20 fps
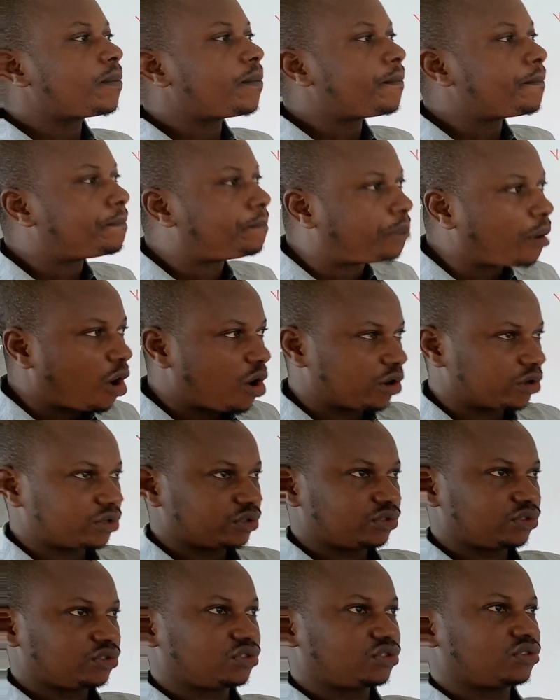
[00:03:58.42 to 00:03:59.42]

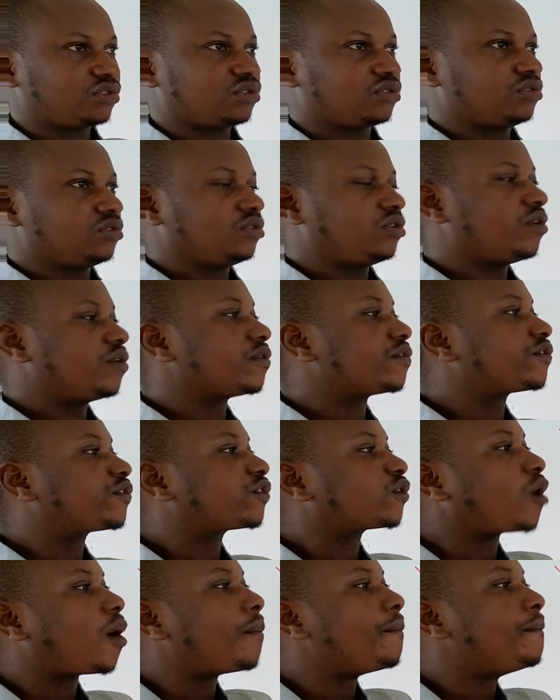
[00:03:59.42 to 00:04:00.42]
bonds
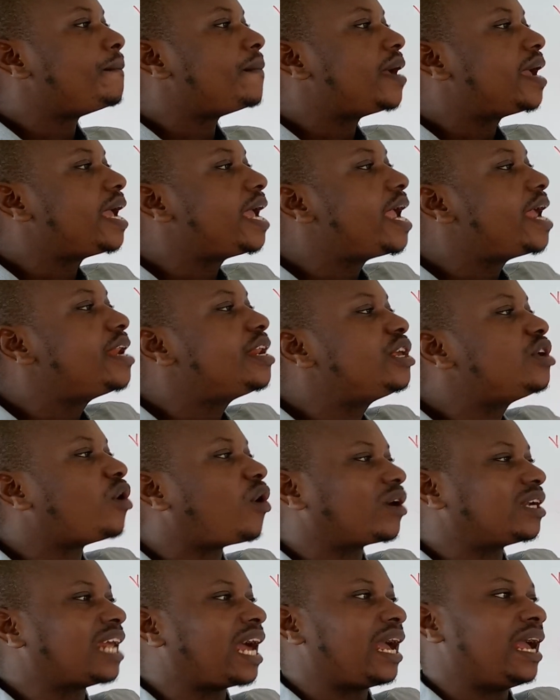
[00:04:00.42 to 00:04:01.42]
from any
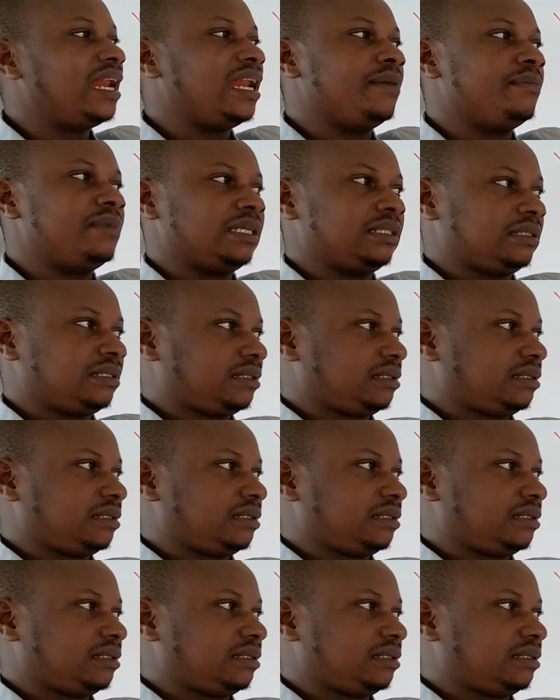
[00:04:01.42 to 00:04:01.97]
other element